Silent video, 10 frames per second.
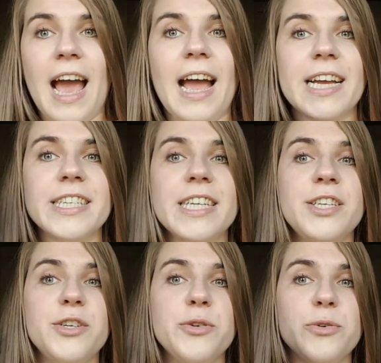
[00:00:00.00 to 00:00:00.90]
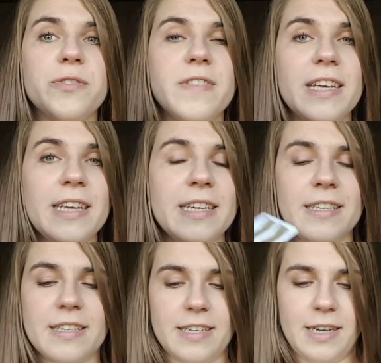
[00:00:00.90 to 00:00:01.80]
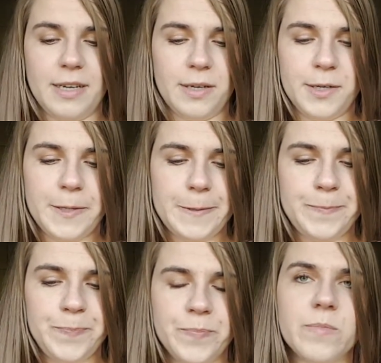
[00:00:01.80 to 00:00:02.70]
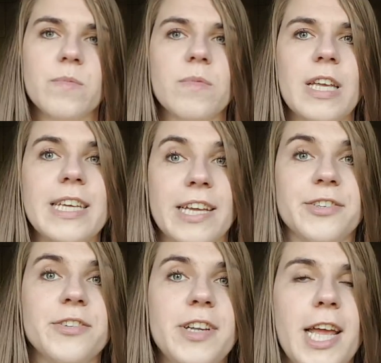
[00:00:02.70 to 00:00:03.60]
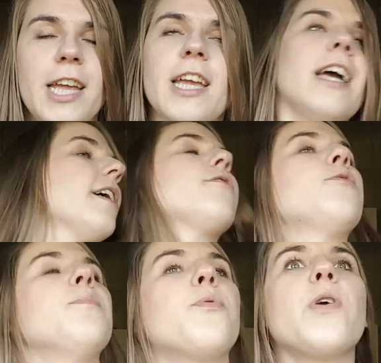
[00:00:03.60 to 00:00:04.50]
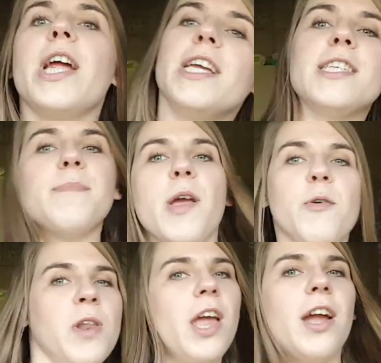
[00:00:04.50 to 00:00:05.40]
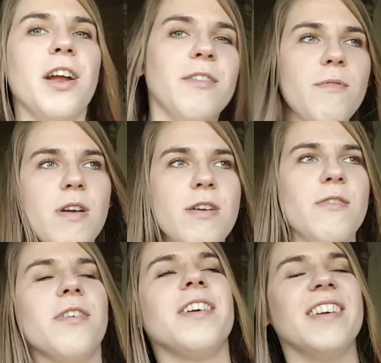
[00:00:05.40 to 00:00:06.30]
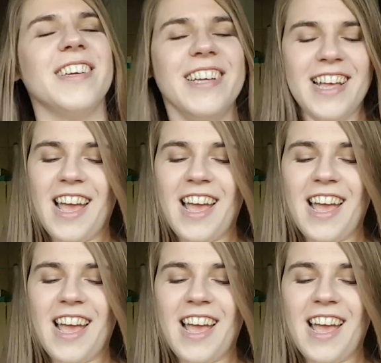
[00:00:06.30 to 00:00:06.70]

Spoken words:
I actually used these yesterday to embrace my own hair. Woo!